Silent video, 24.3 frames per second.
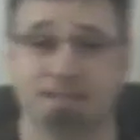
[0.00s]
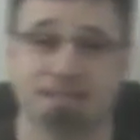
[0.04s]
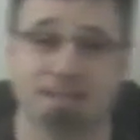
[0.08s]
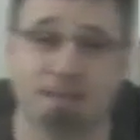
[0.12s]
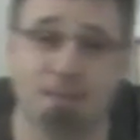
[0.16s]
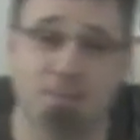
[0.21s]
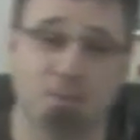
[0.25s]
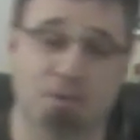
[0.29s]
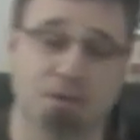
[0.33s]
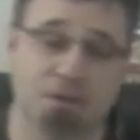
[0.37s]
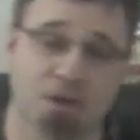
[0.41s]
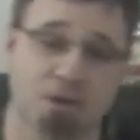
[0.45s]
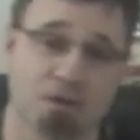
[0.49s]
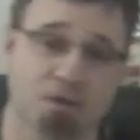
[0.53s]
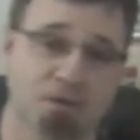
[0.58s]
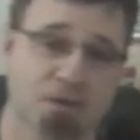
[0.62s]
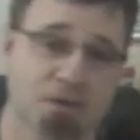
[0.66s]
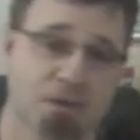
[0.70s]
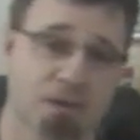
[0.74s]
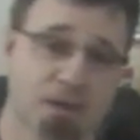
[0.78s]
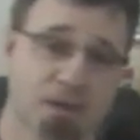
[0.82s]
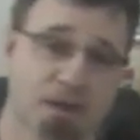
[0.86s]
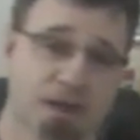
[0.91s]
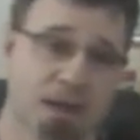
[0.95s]

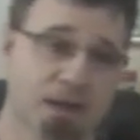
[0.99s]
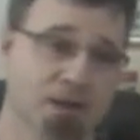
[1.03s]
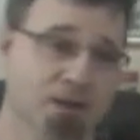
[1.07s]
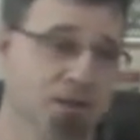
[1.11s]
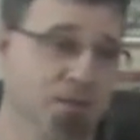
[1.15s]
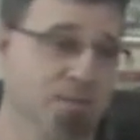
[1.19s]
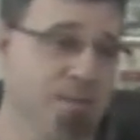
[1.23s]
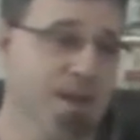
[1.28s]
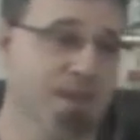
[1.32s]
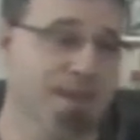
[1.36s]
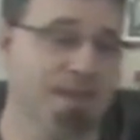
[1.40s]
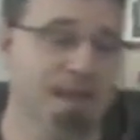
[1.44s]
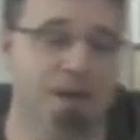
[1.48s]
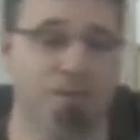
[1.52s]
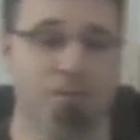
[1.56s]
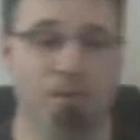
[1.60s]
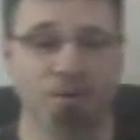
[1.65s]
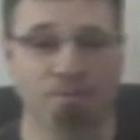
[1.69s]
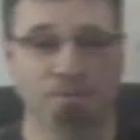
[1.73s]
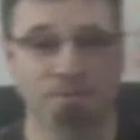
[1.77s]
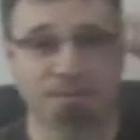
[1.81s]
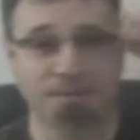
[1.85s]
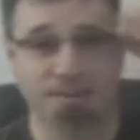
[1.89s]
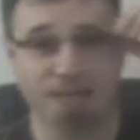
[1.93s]
episodes and only make that
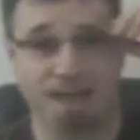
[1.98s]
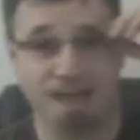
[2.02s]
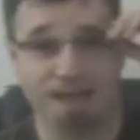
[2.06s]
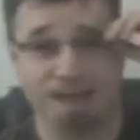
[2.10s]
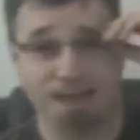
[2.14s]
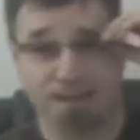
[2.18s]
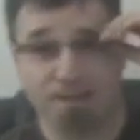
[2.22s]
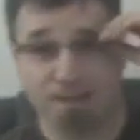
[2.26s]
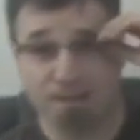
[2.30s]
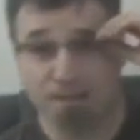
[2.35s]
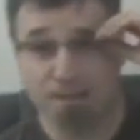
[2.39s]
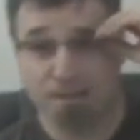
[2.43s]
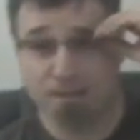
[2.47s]
one mistake,